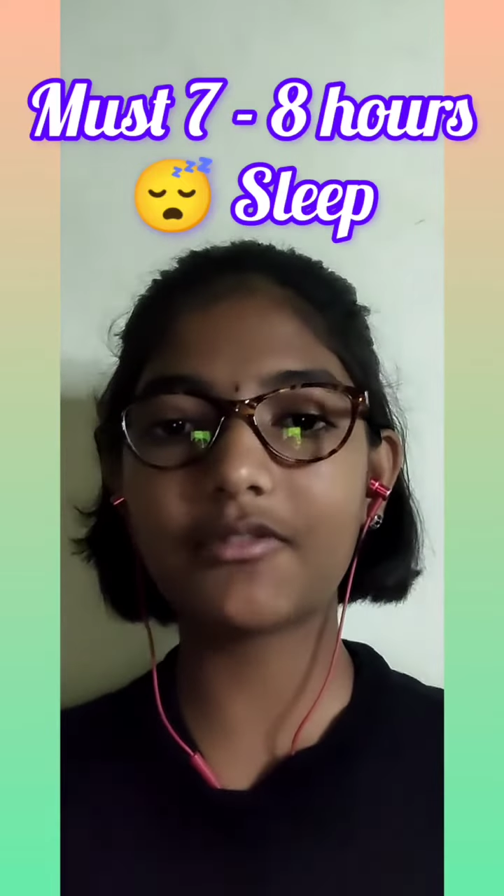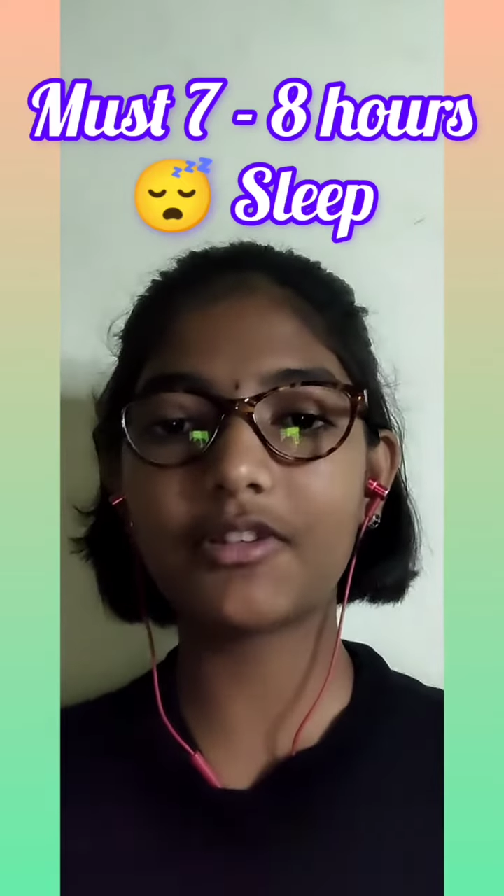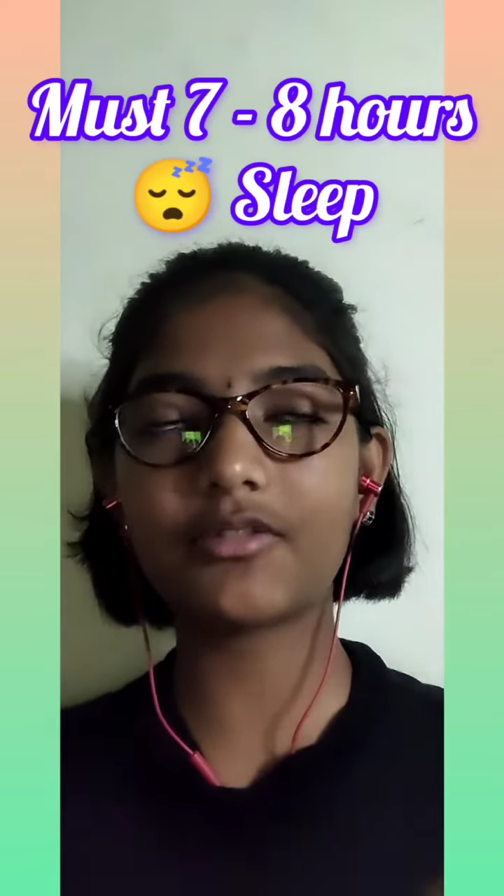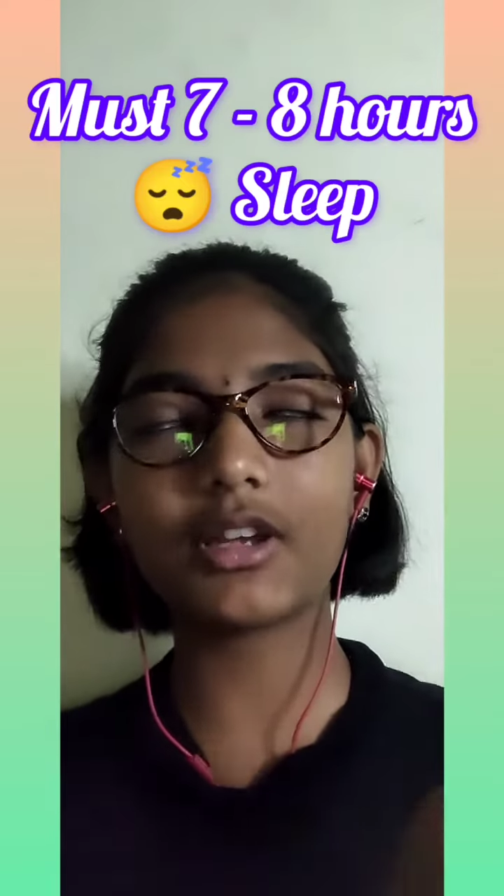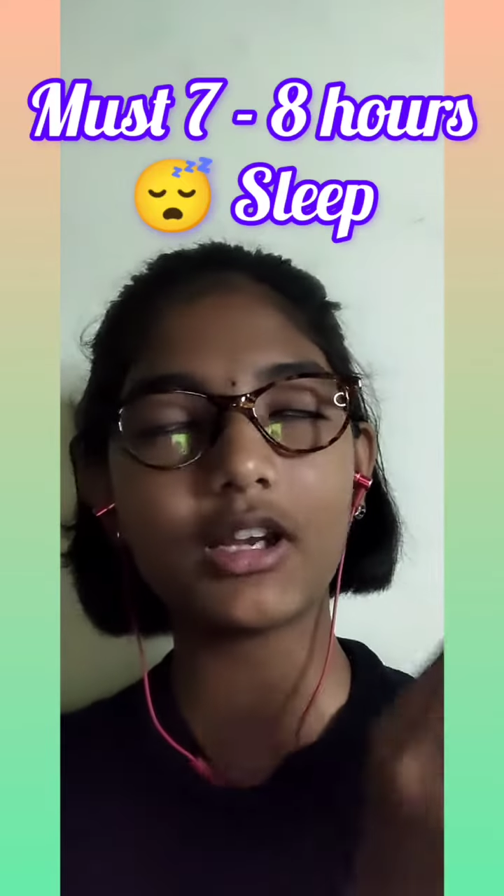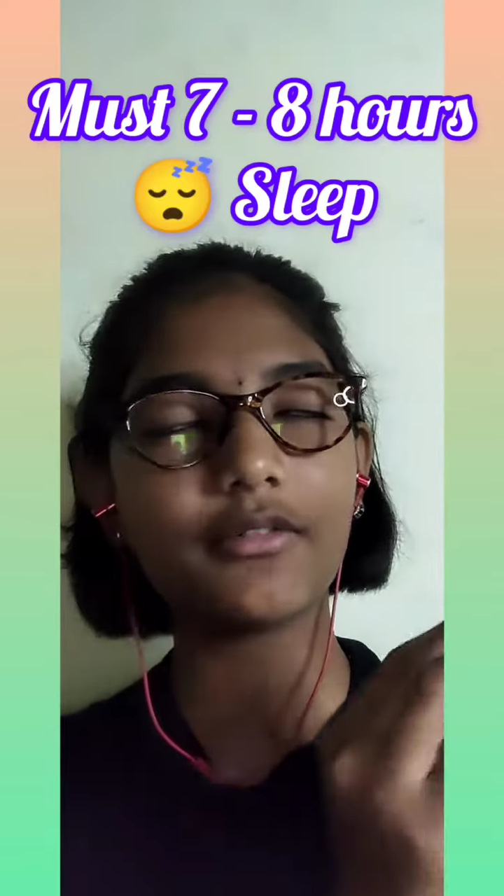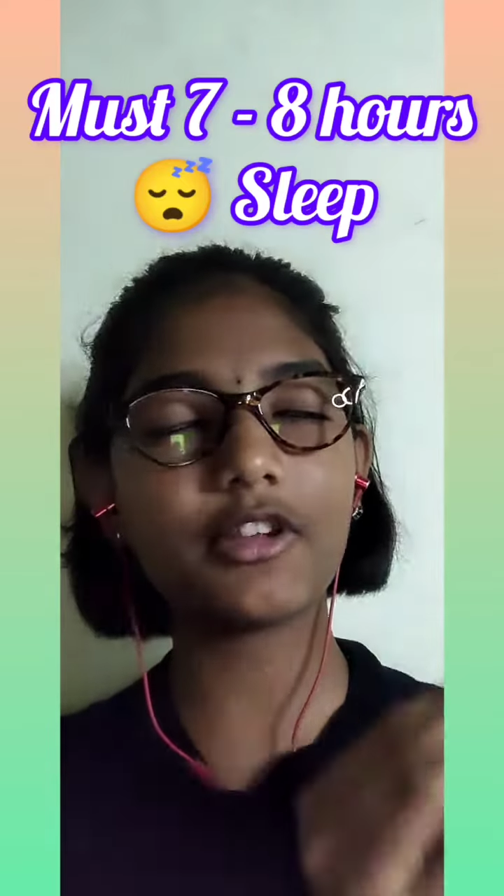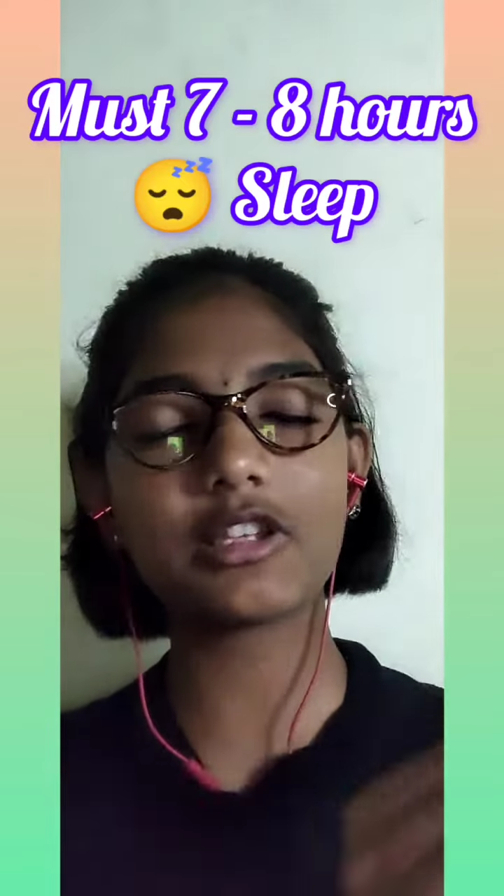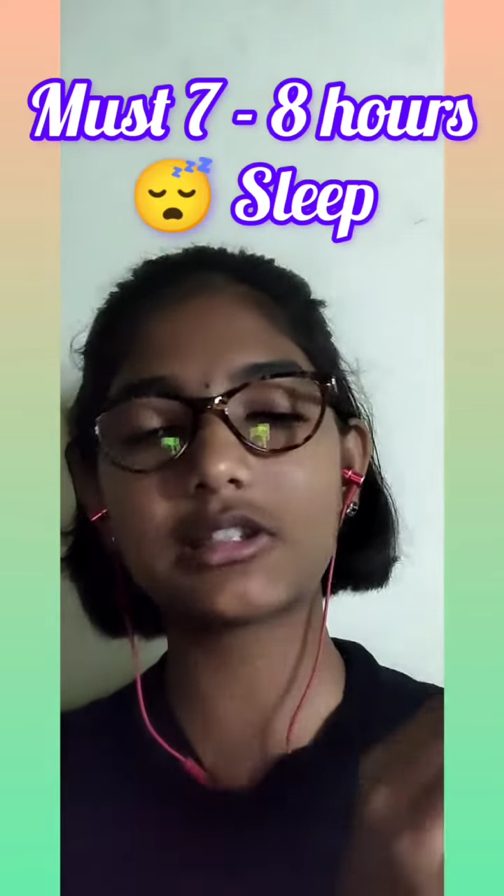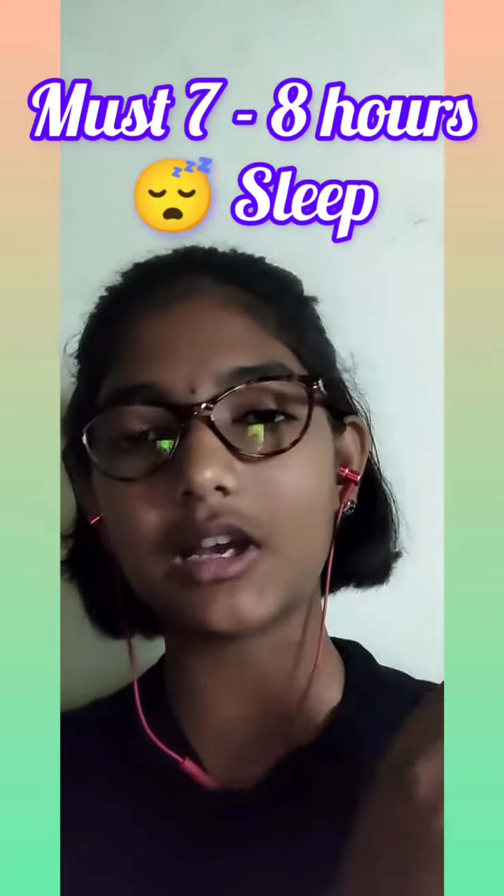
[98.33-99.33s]
if
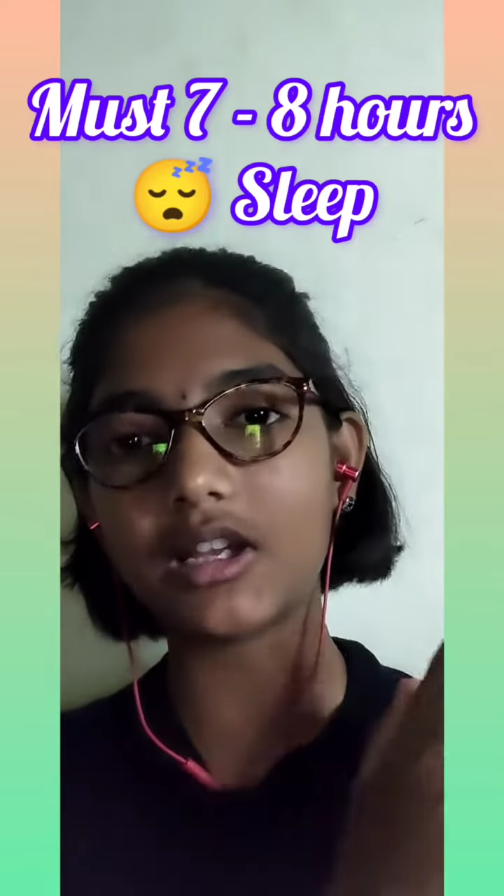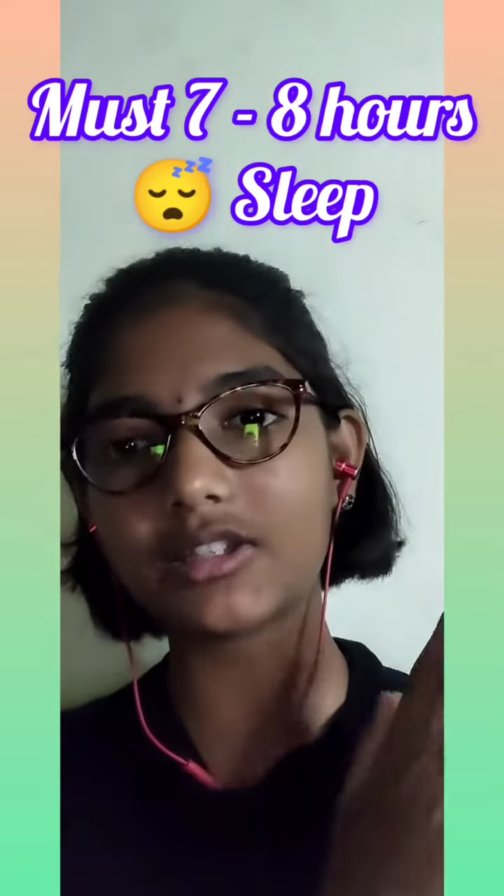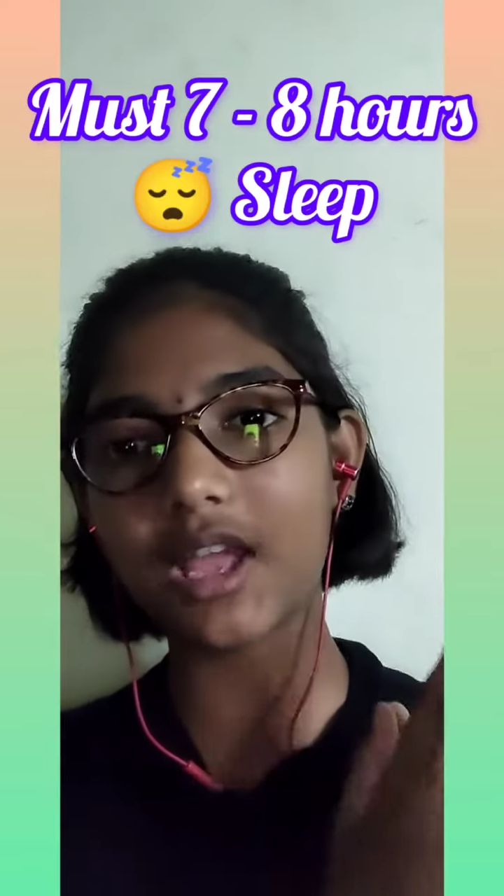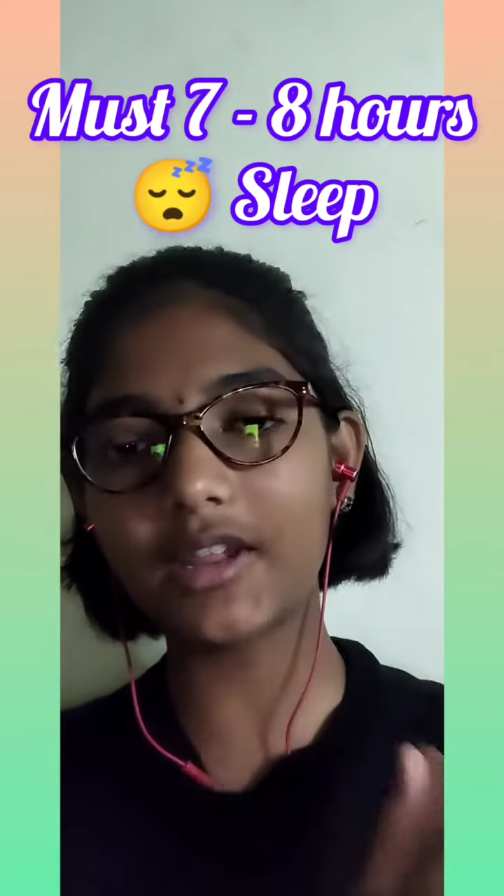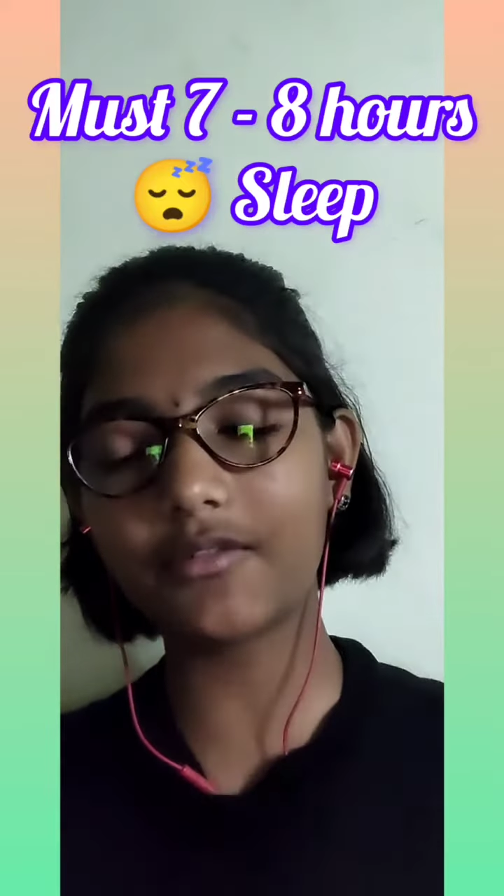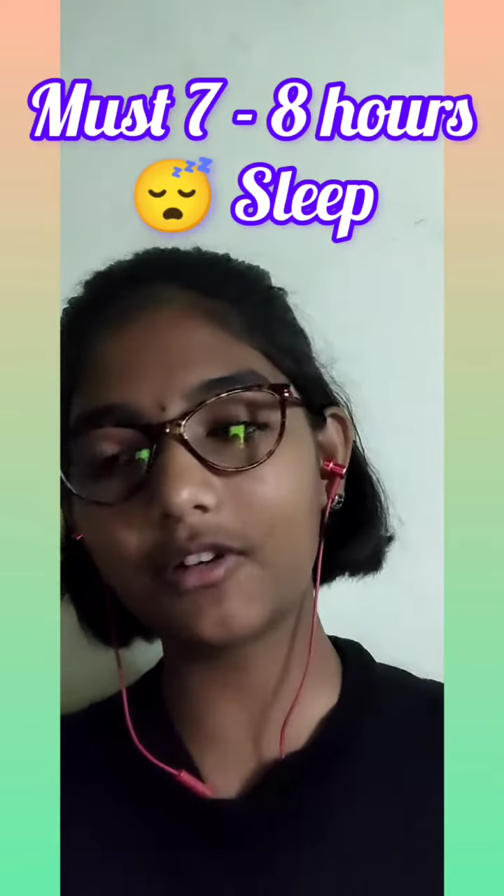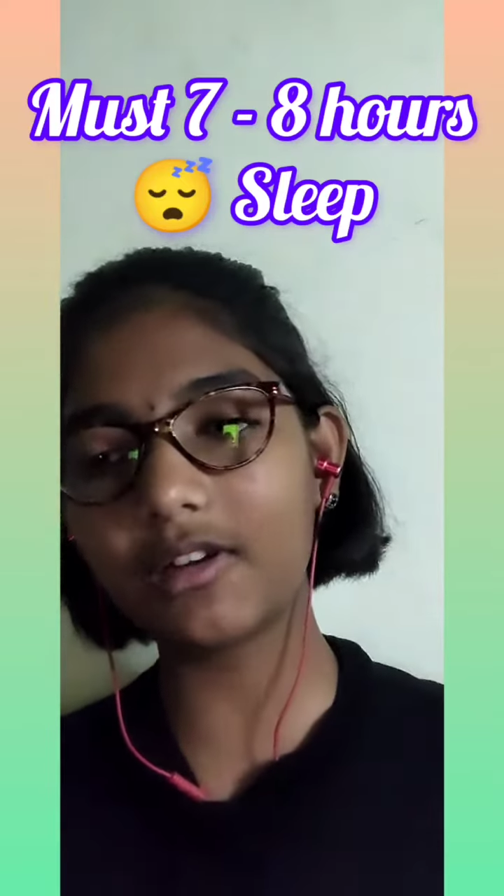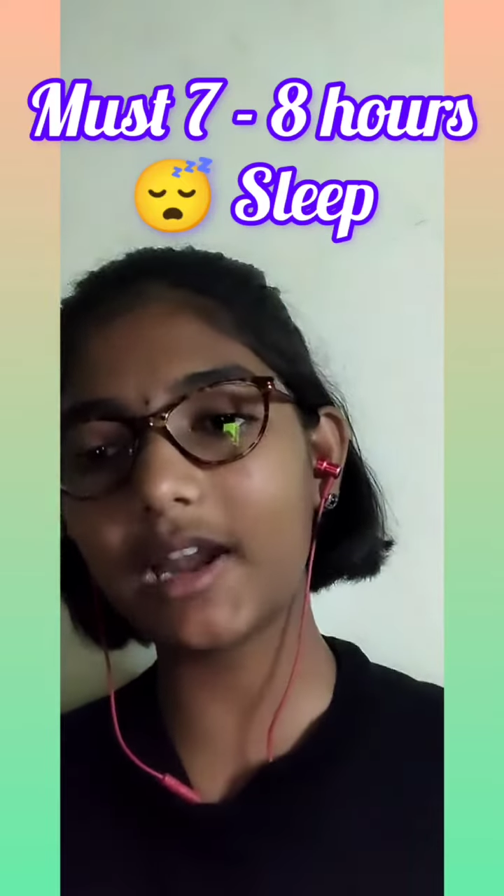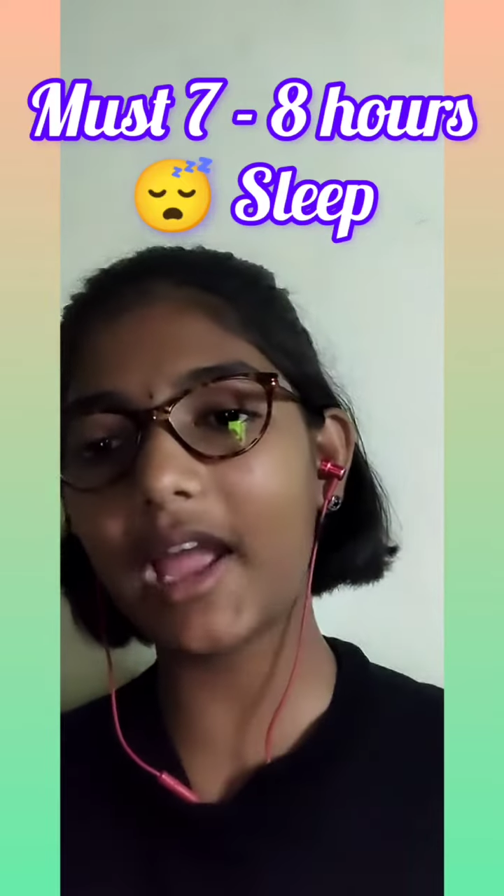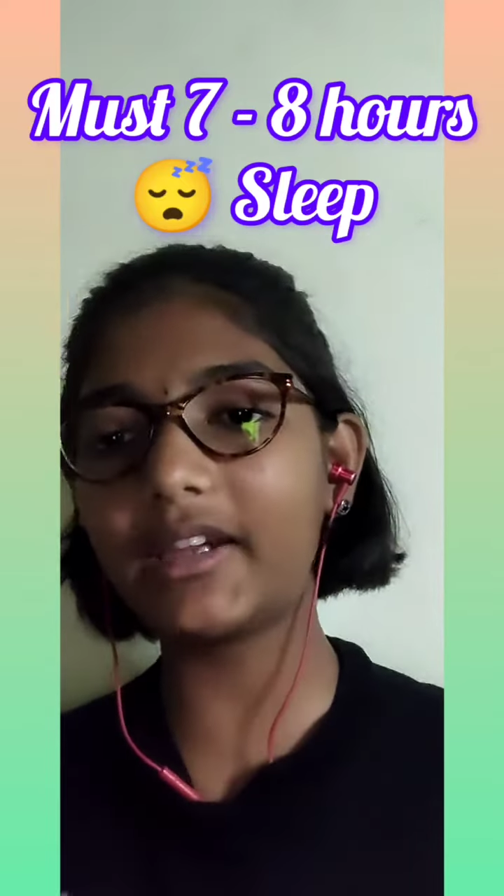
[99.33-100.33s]
you study full
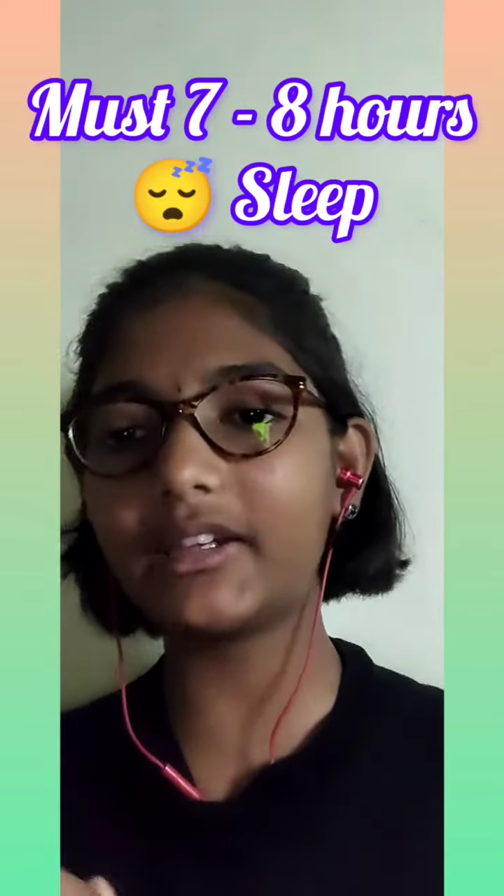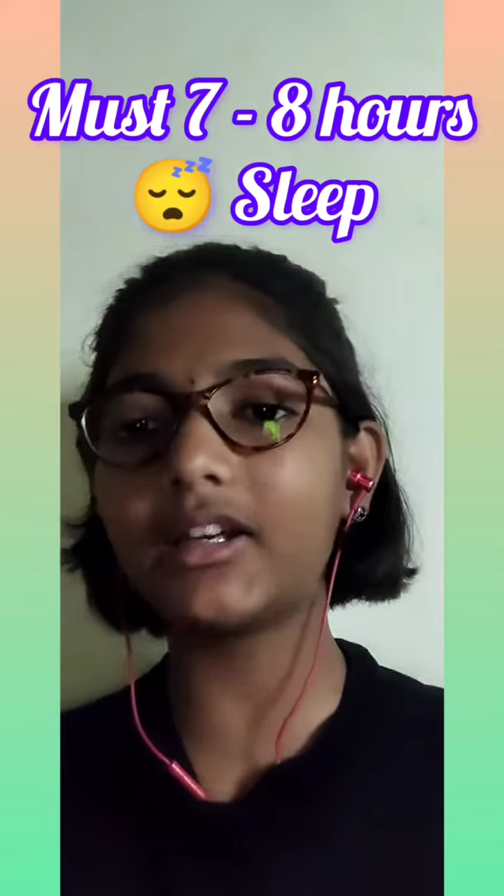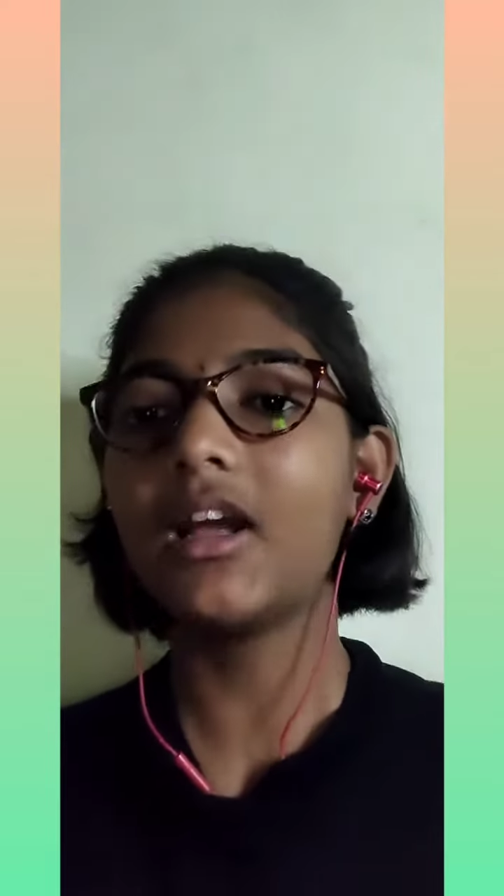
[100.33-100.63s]
night